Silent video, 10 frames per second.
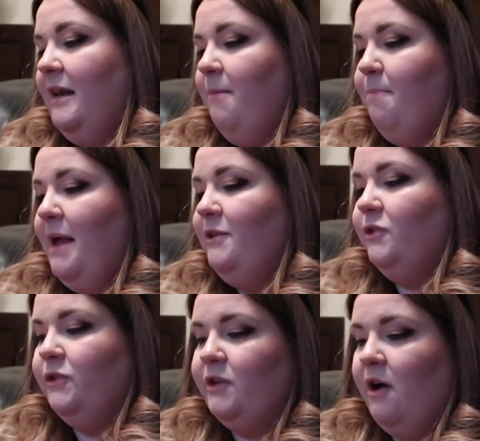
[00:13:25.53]
lip
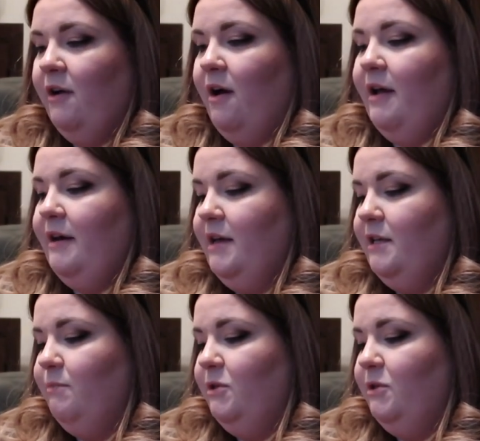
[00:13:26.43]
pencils, eyeliners,